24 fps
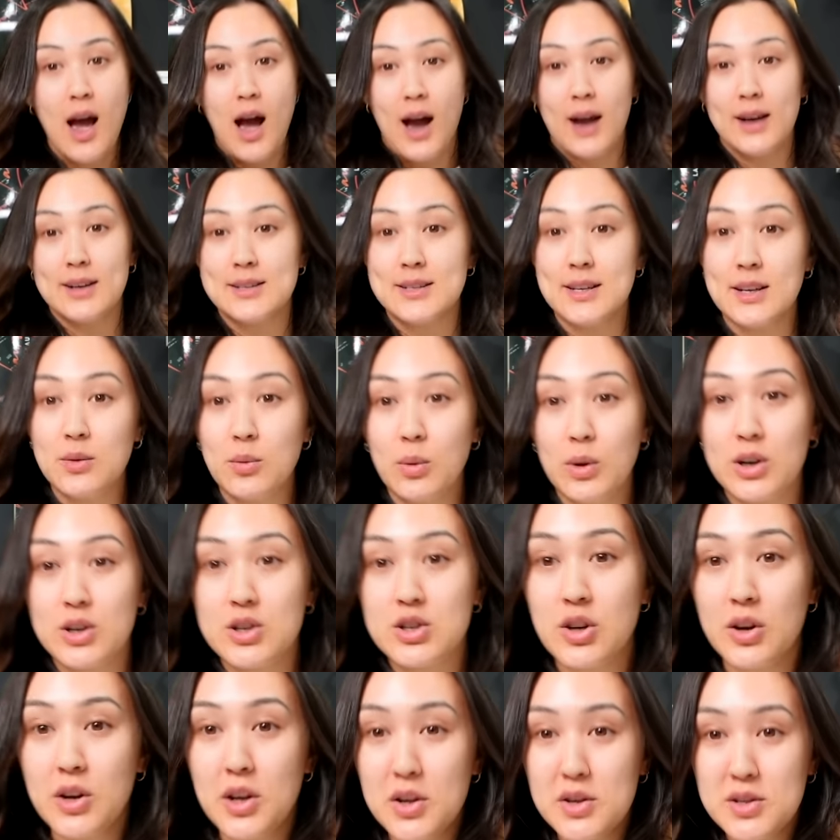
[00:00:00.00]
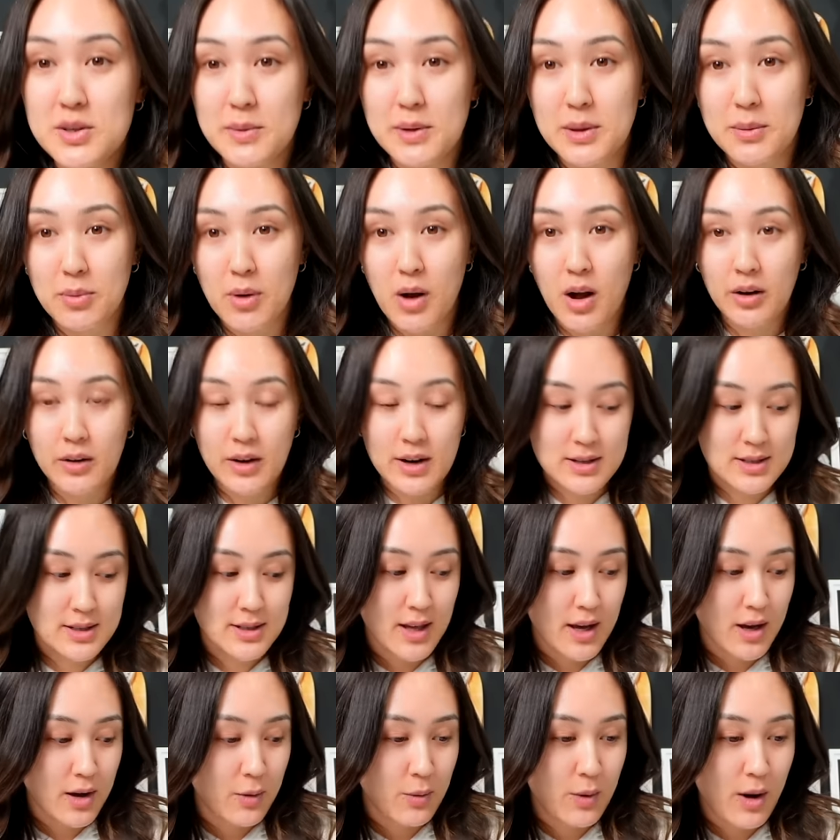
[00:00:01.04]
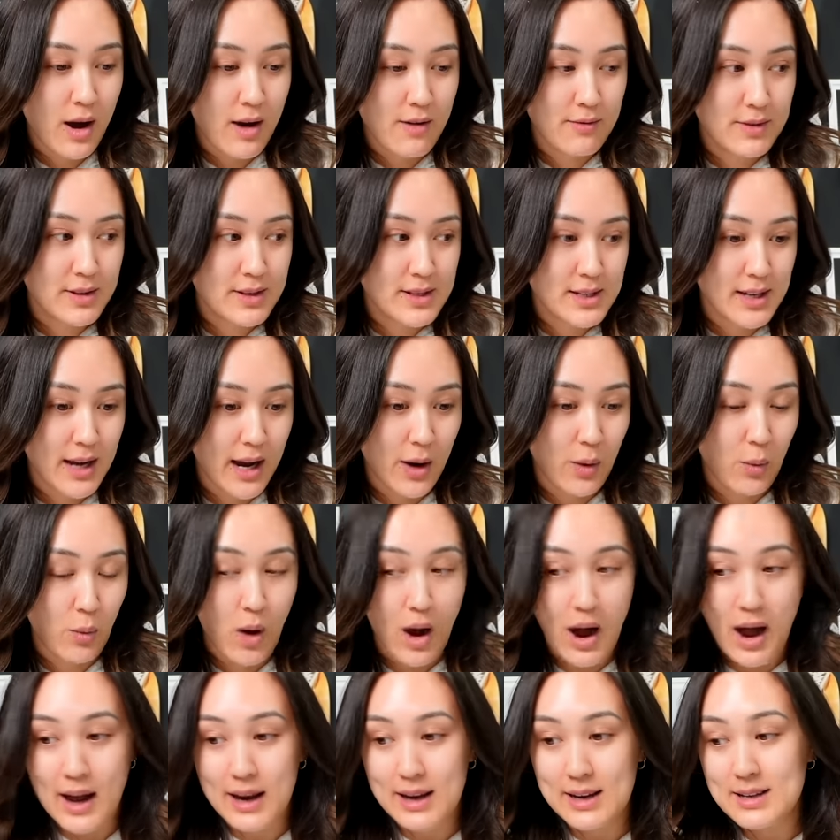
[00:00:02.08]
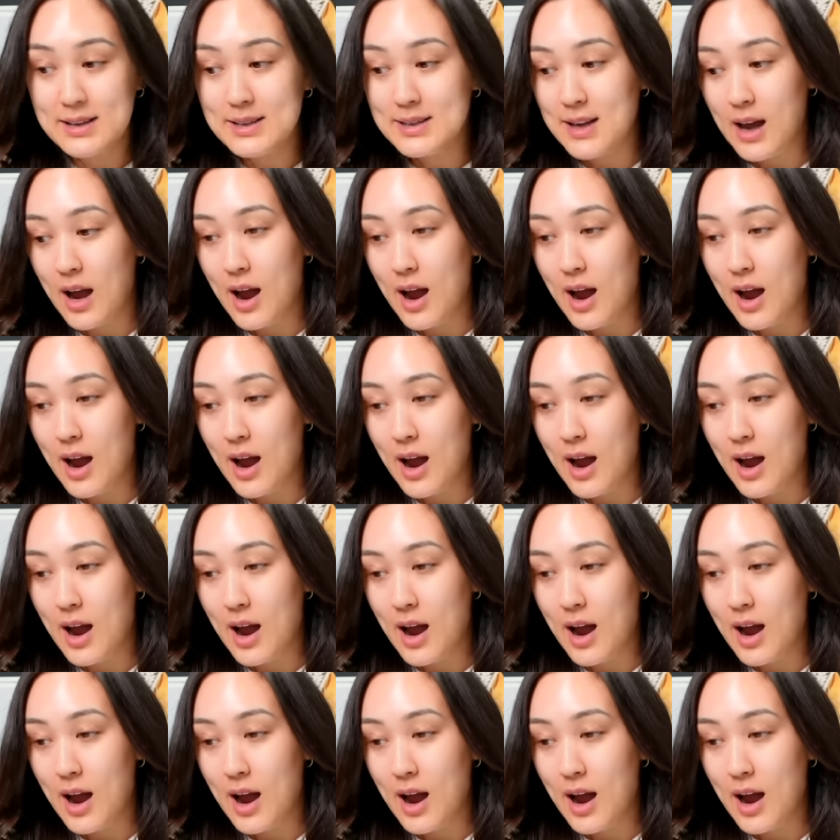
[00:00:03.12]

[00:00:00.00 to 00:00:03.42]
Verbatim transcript: I did wanna show you some of the progress though of the DIYs.